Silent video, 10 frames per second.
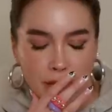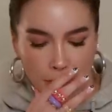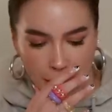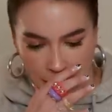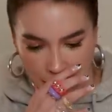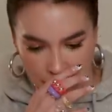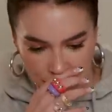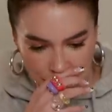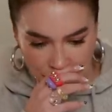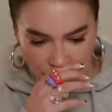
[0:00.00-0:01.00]
But
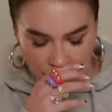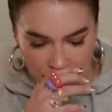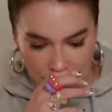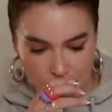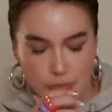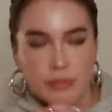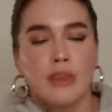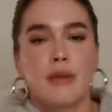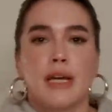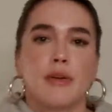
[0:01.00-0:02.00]

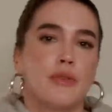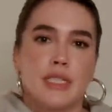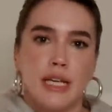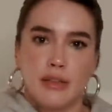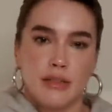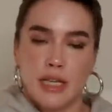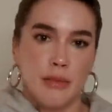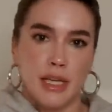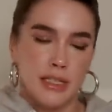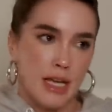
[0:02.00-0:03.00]
my dad would always tell, tell
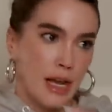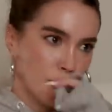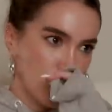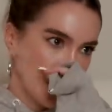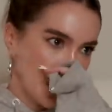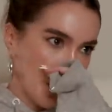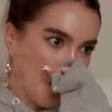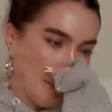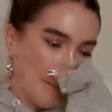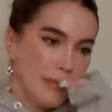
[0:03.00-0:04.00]
me that. He's like, I don't trust
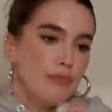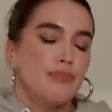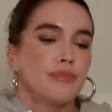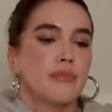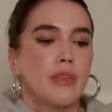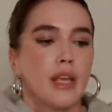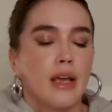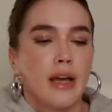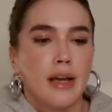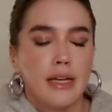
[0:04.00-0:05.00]
him.
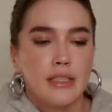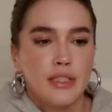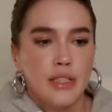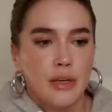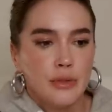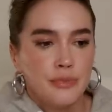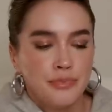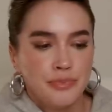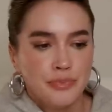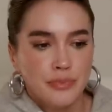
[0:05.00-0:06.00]
So